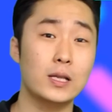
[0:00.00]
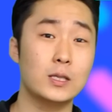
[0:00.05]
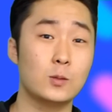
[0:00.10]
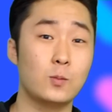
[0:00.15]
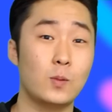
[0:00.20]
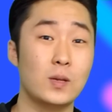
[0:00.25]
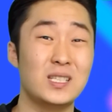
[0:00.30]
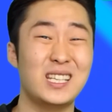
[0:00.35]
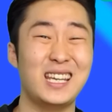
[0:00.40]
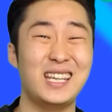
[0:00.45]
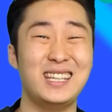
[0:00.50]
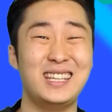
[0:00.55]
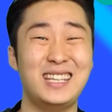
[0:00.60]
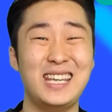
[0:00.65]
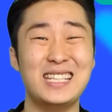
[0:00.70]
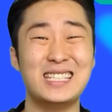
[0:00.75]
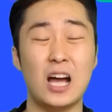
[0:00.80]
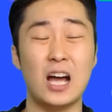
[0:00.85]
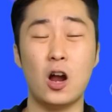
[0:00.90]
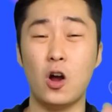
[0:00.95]
Once again,
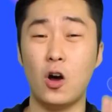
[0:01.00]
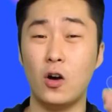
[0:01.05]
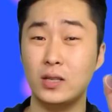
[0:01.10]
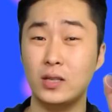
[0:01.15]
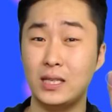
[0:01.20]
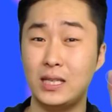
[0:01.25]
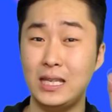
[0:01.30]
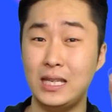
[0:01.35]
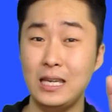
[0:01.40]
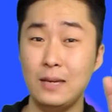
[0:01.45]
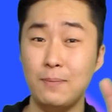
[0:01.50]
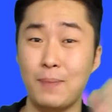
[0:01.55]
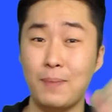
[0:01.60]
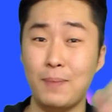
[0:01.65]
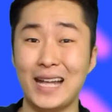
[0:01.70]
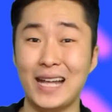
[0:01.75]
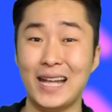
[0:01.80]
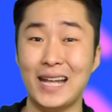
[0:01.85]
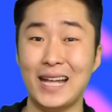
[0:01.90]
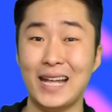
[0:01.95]
these are all the
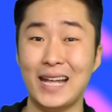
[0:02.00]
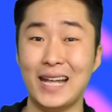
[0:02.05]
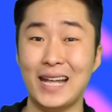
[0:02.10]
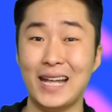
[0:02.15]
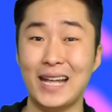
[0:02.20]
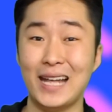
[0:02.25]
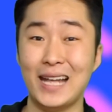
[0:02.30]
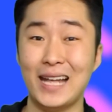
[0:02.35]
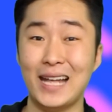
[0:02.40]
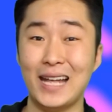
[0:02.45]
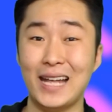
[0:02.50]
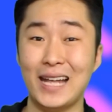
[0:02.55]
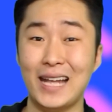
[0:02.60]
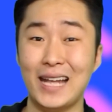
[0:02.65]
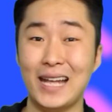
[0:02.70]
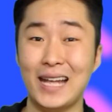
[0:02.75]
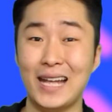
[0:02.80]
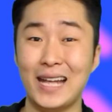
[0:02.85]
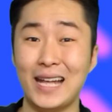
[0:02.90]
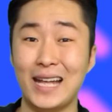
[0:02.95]
keypads that we're talking
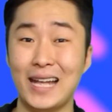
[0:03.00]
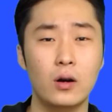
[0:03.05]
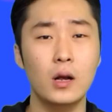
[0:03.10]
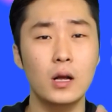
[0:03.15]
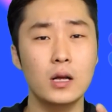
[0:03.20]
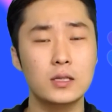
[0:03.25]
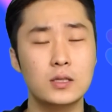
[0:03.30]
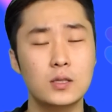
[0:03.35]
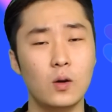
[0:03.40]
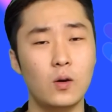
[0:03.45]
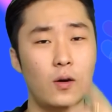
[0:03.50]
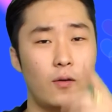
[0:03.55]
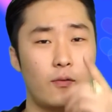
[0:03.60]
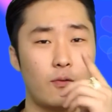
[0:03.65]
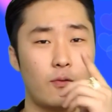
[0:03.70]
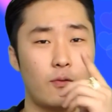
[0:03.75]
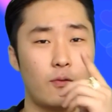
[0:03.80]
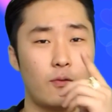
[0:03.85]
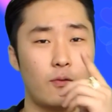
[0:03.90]
about. Letter. So, of